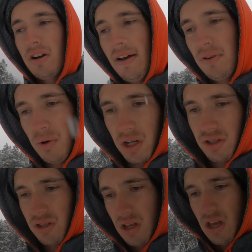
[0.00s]
and Gravity
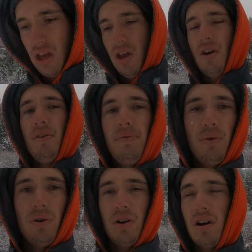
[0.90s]
Works,
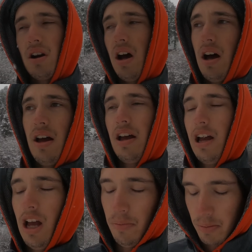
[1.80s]
for
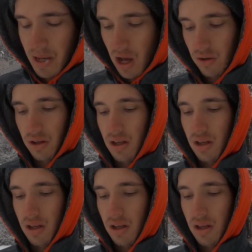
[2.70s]
helping me out.